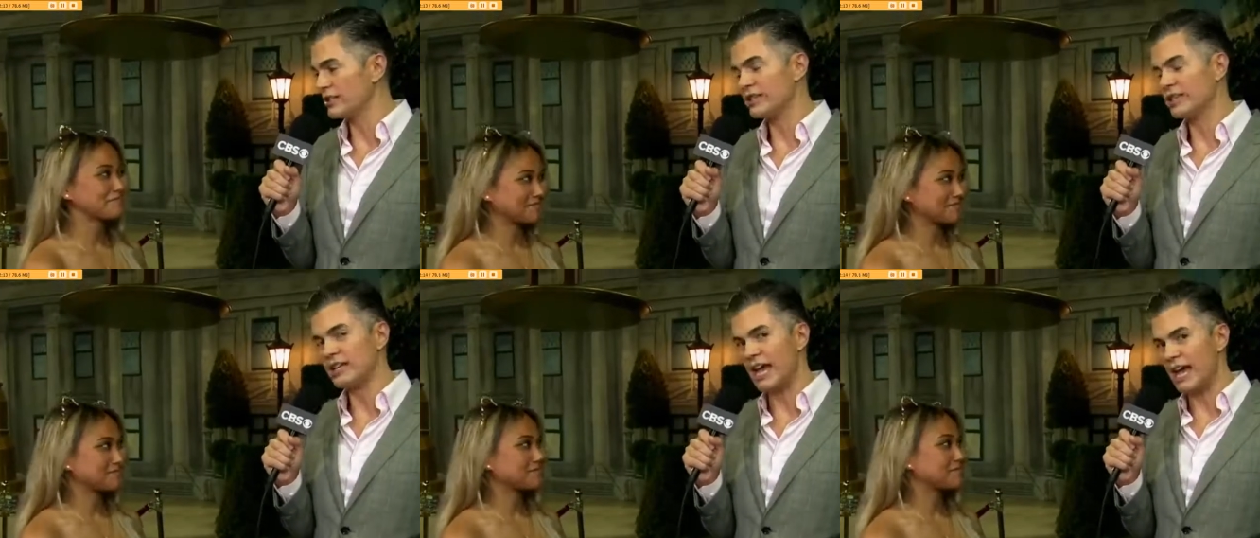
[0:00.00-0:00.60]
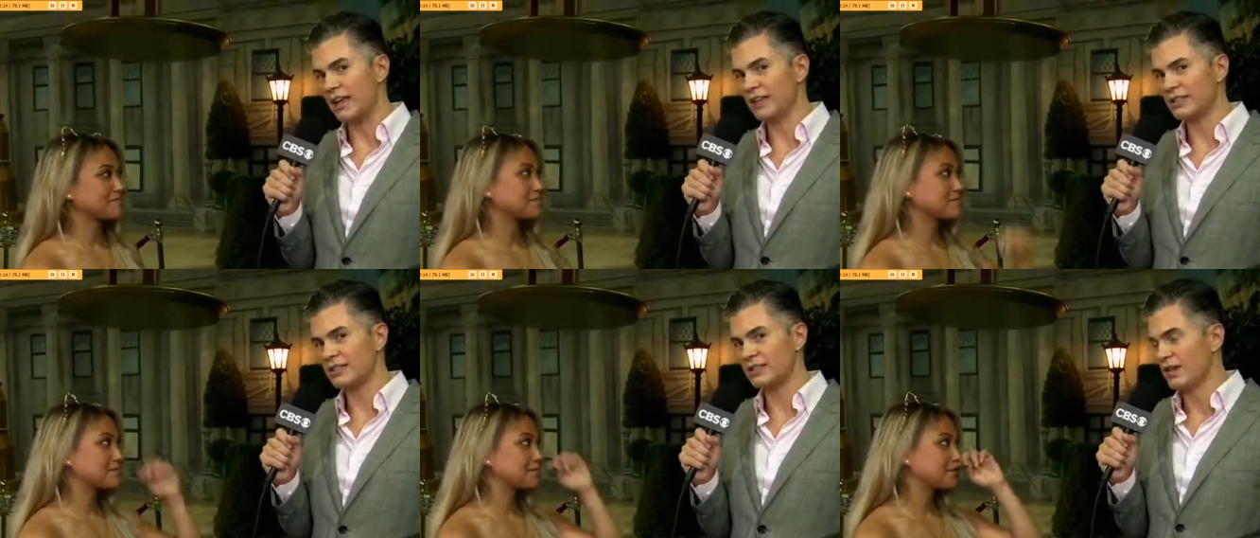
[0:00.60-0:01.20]
Speaker 1: see
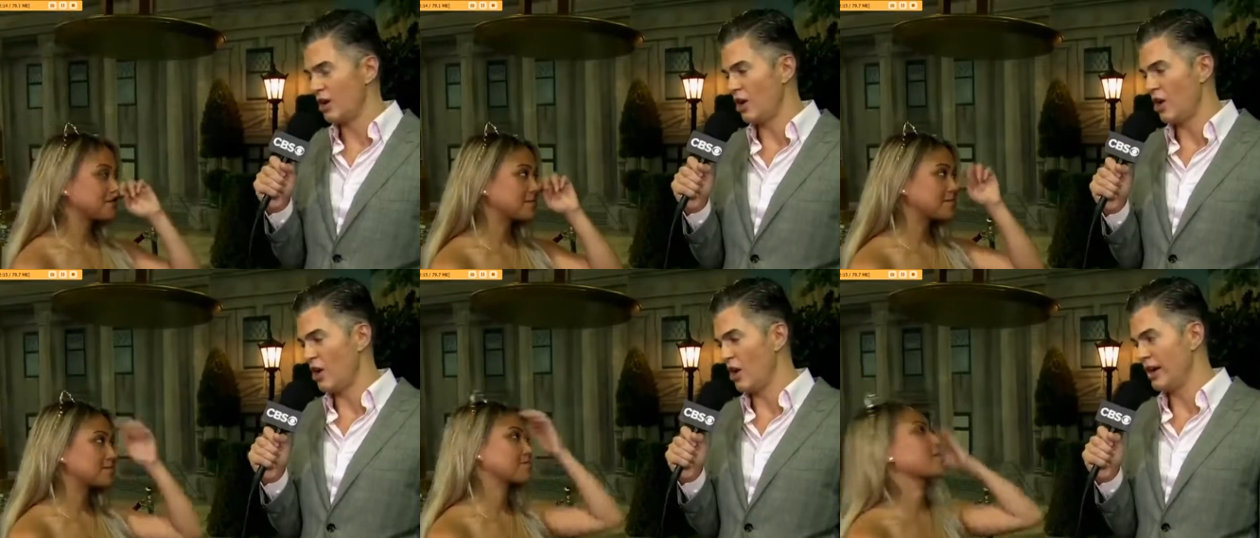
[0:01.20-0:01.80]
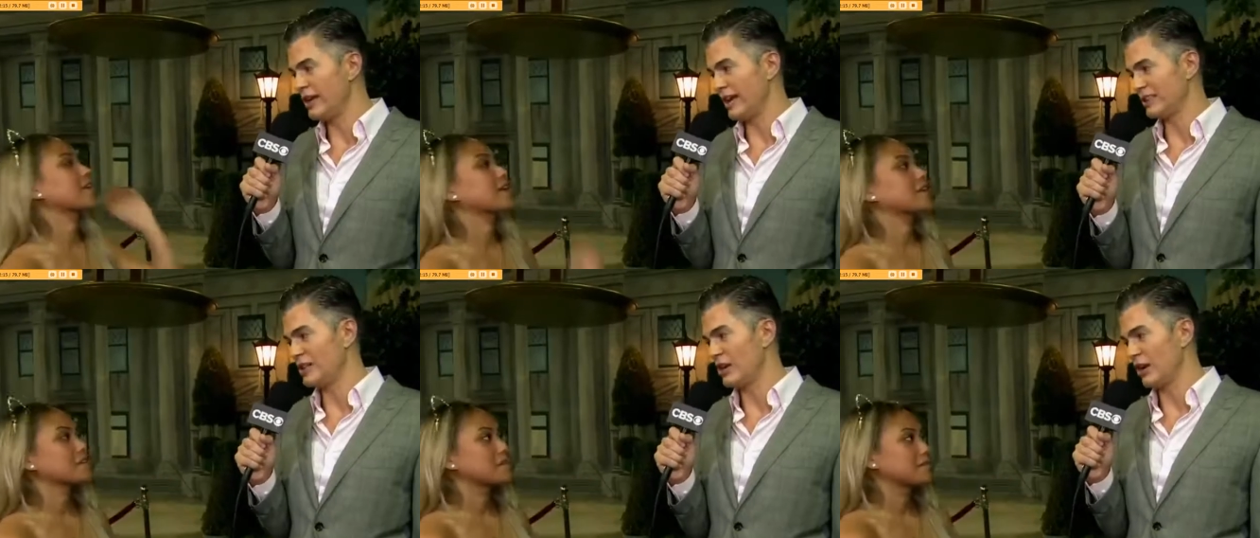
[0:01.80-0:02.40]
Alex on
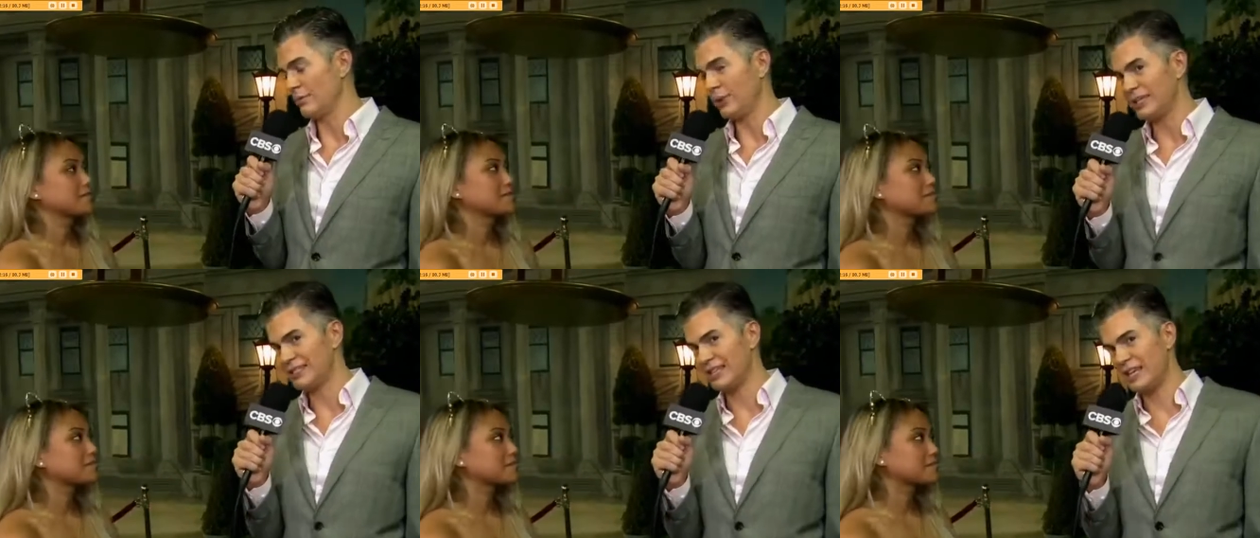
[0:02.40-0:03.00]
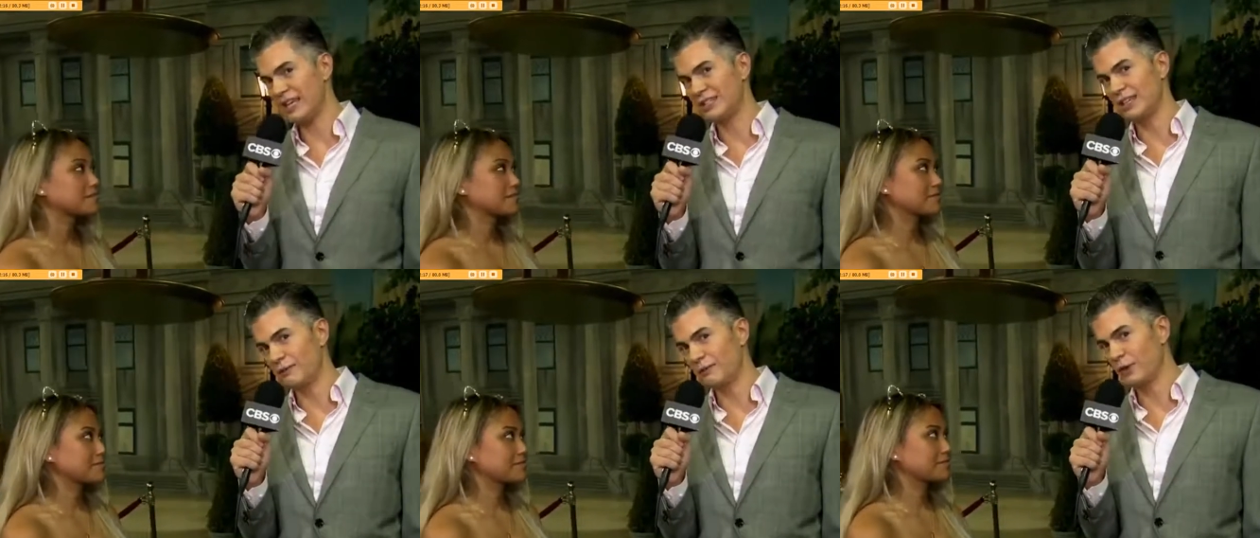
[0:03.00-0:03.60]
next year? And please say this
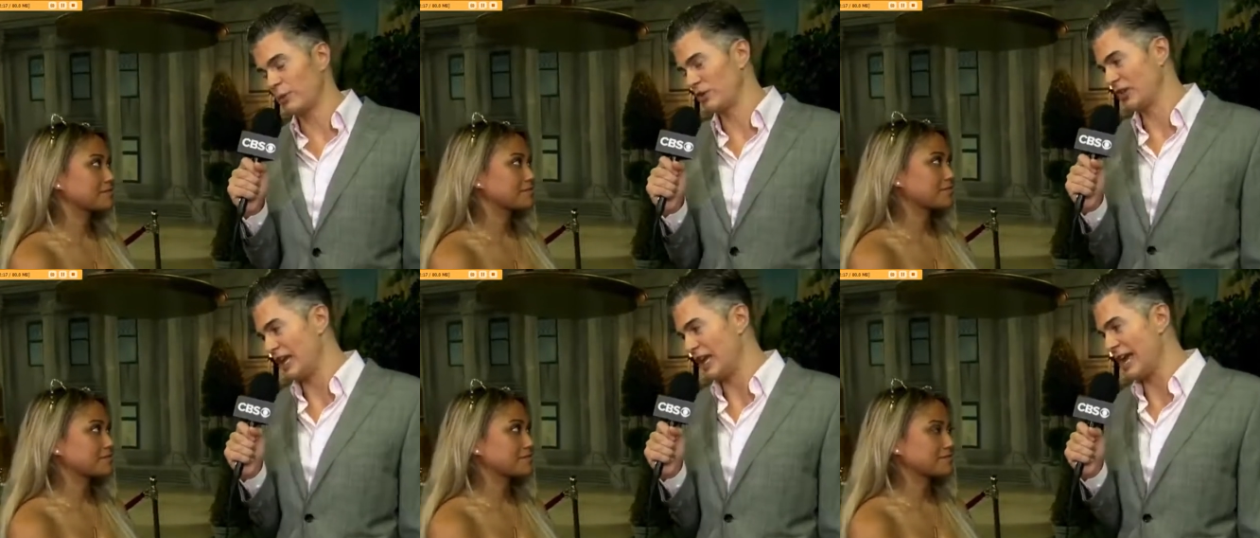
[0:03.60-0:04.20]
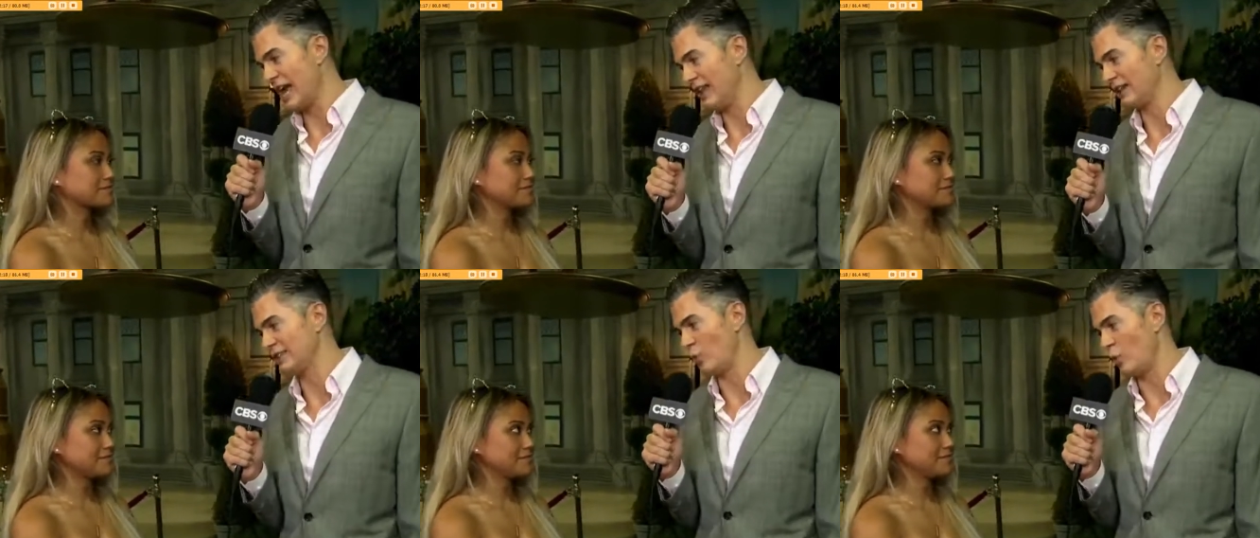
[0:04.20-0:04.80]
in the first person, like
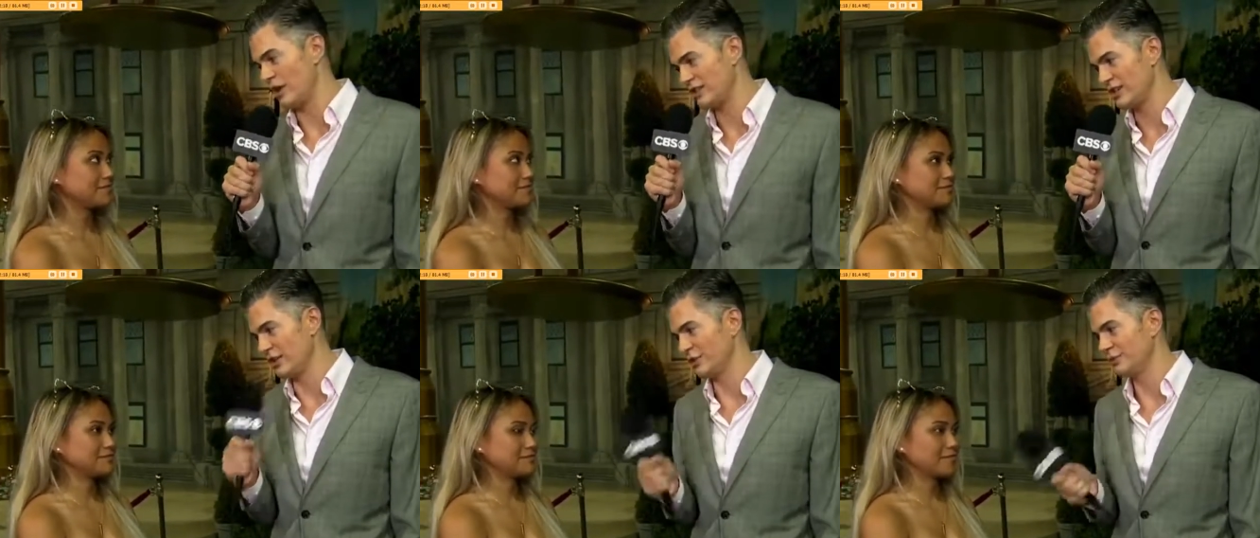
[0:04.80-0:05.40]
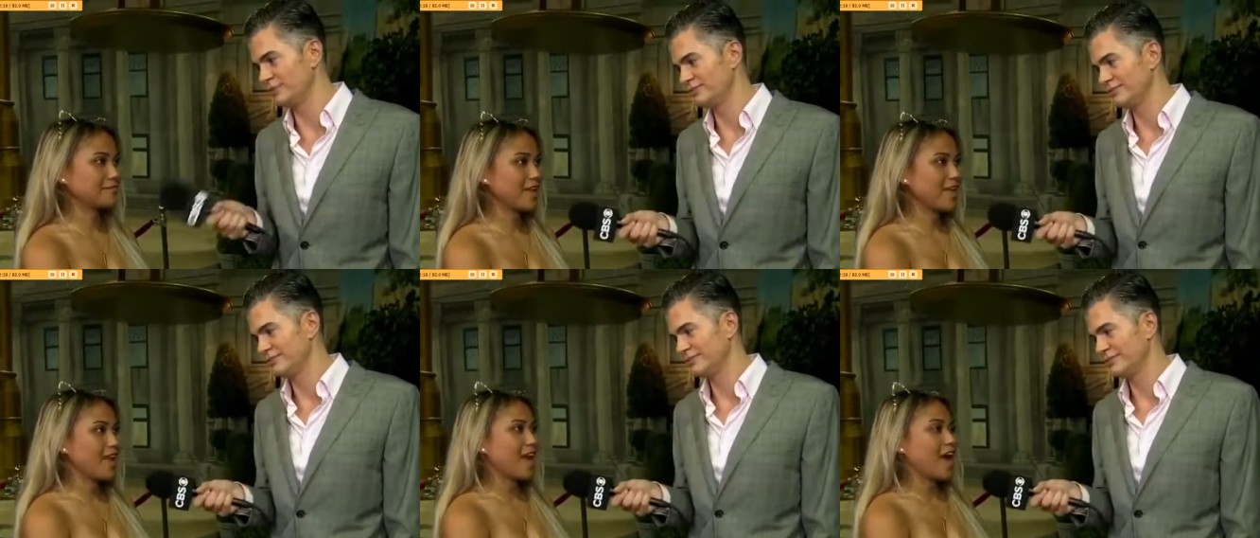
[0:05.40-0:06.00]
Alex wants to.
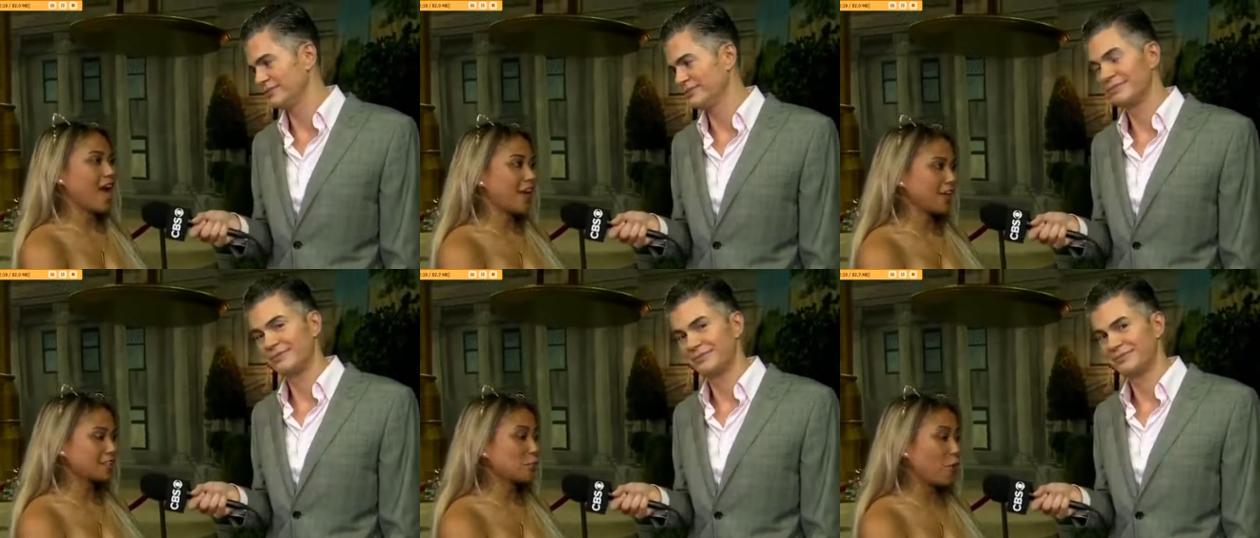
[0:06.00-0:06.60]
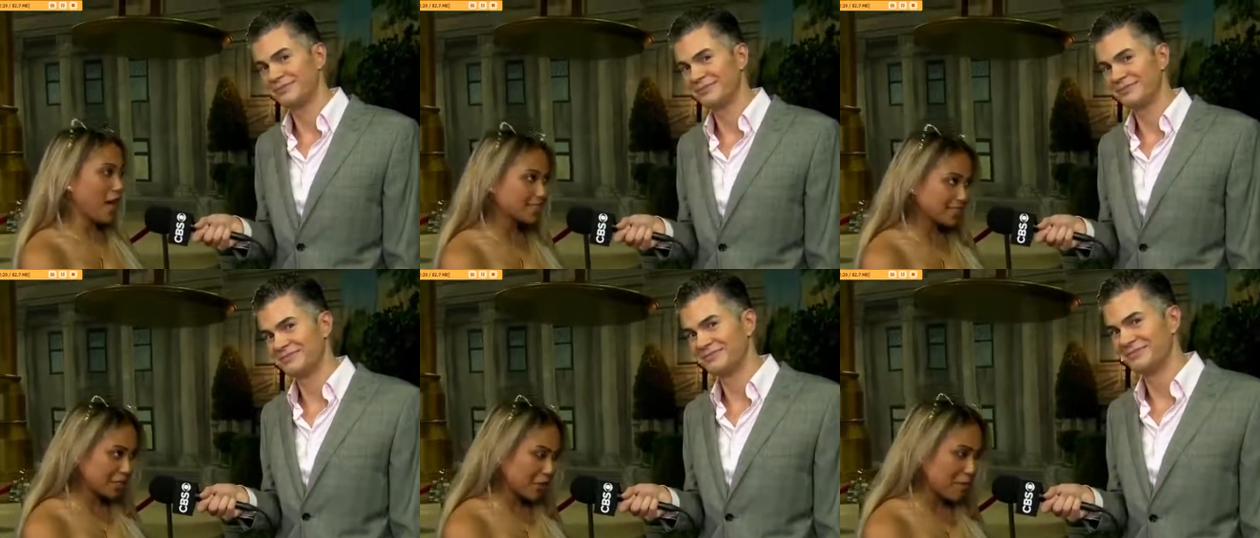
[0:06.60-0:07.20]
Speaker 2: Alex
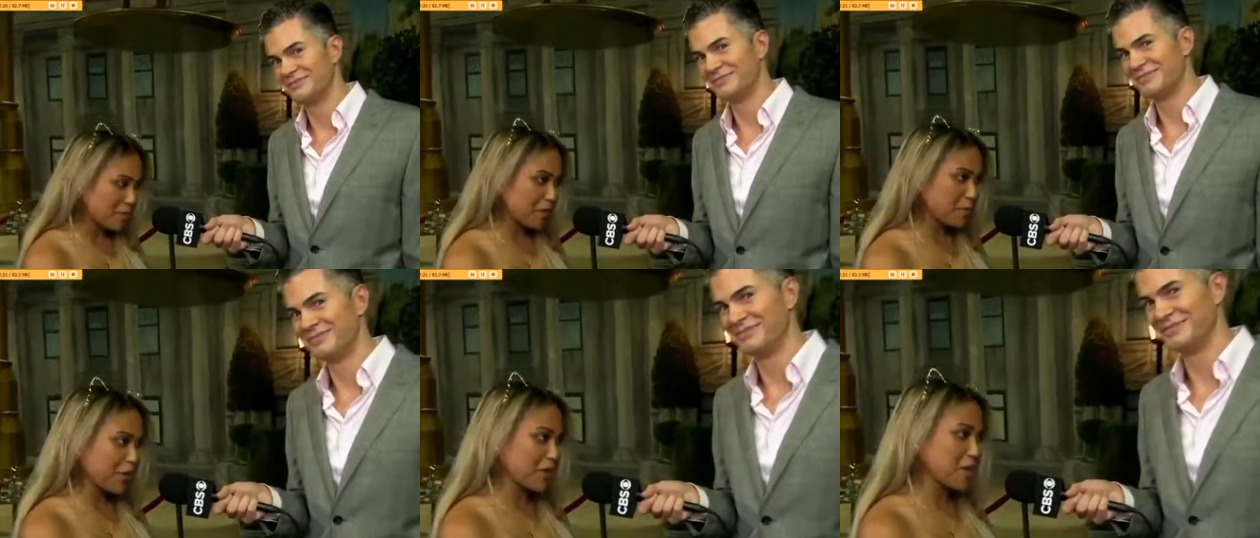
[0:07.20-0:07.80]
wants to go on Big Brother,